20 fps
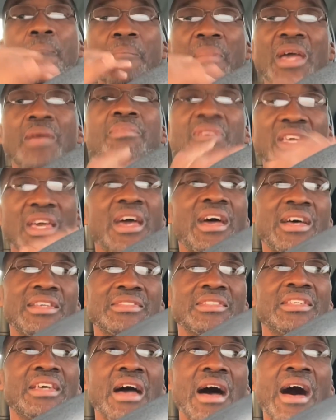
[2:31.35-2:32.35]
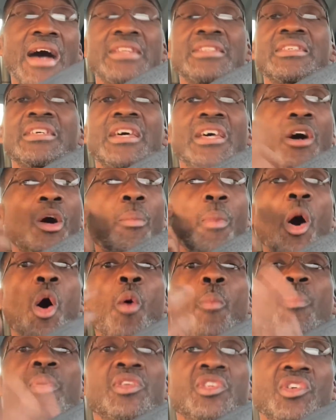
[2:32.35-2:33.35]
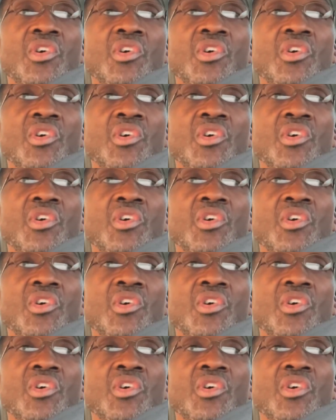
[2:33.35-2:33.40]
maybe ask God to help open